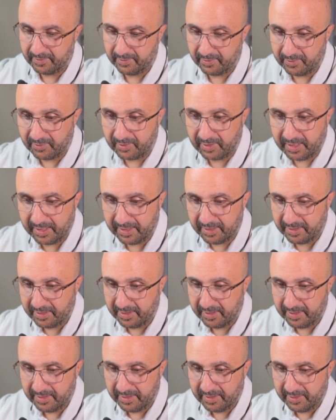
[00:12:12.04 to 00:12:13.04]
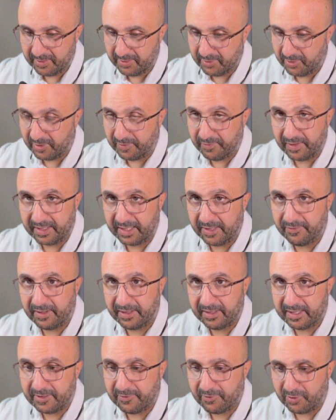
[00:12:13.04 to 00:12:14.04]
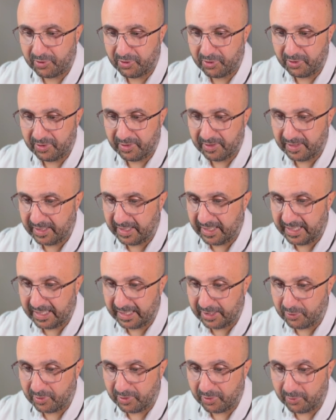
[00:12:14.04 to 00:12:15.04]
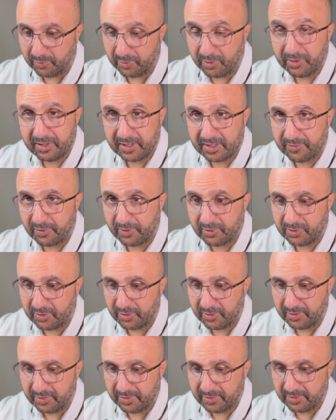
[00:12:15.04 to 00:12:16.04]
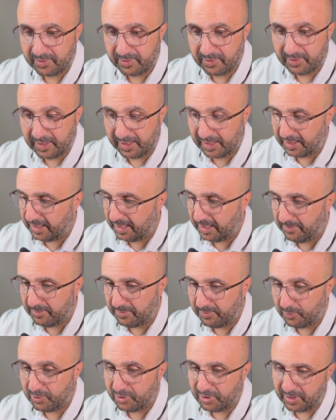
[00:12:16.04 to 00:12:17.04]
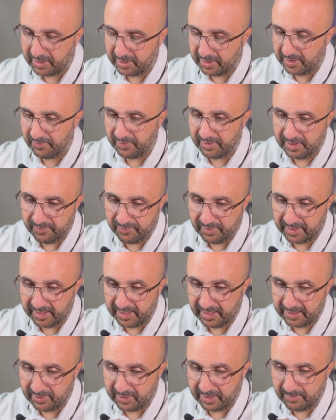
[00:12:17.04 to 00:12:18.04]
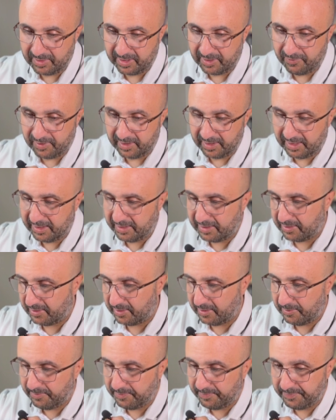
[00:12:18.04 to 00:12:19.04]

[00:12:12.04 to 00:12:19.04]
Okay. So if I define this function and I try to run this function, get name, which I didn't define yet, so let me define it, sorry.